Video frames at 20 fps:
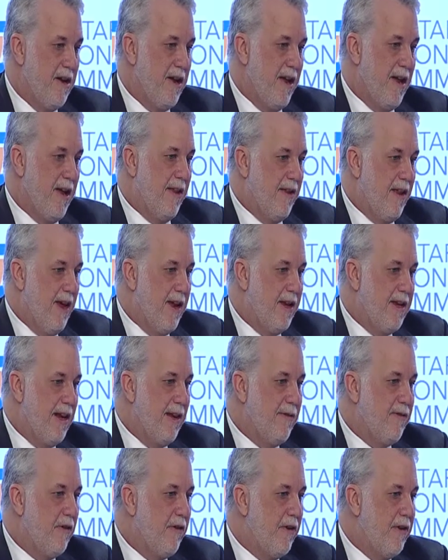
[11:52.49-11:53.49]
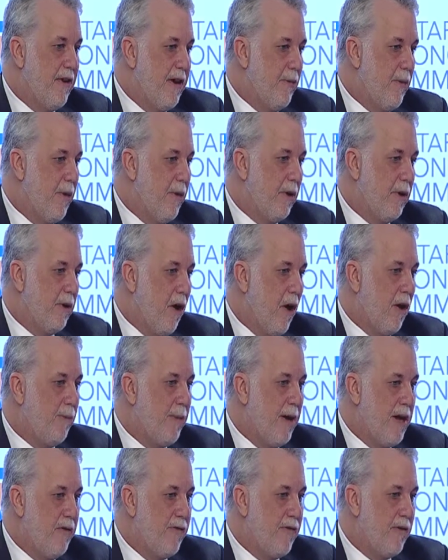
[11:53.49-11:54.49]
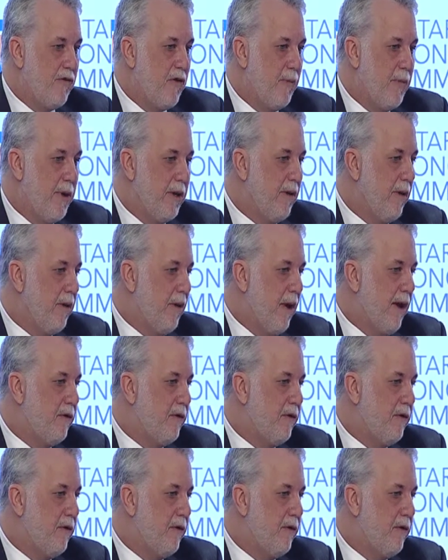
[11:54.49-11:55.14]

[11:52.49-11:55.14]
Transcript: And at the end of the day, we will all benefit from it.